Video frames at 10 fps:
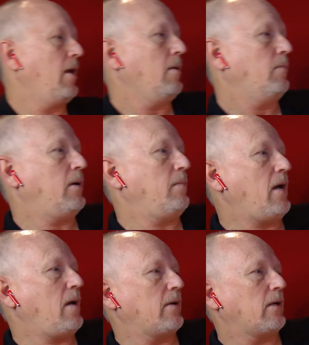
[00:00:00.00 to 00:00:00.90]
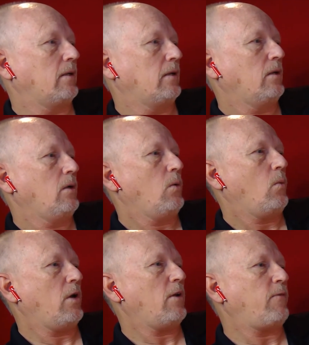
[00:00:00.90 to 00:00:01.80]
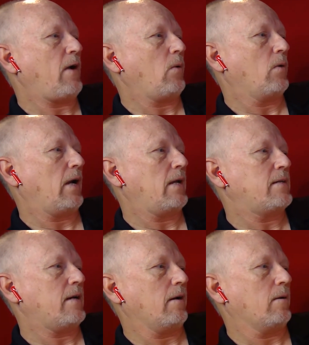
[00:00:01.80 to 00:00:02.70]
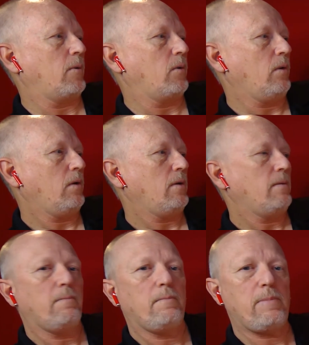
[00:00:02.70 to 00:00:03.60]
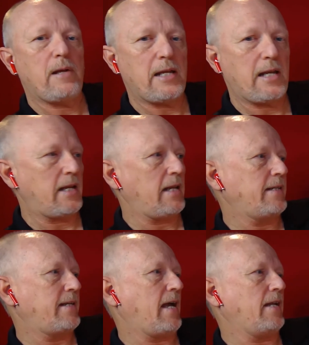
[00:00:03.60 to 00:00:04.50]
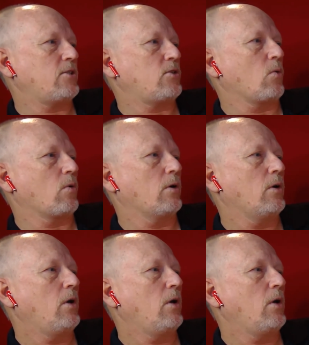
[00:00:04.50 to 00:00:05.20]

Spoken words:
But Mama, what if I were a terrible, meat-eating dinosaur